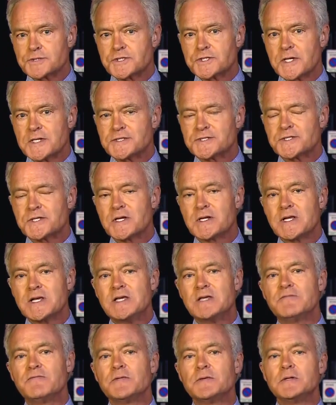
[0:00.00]
says that
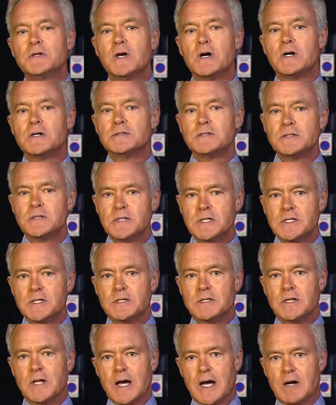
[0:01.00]
even a
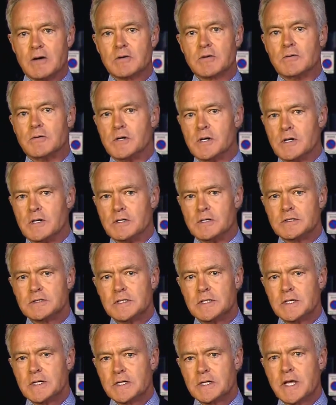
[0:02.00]
little alcohol
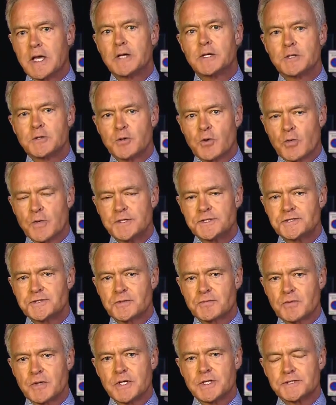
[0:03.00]
can increase
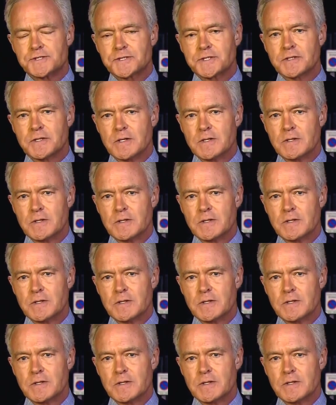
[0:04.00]
the risk.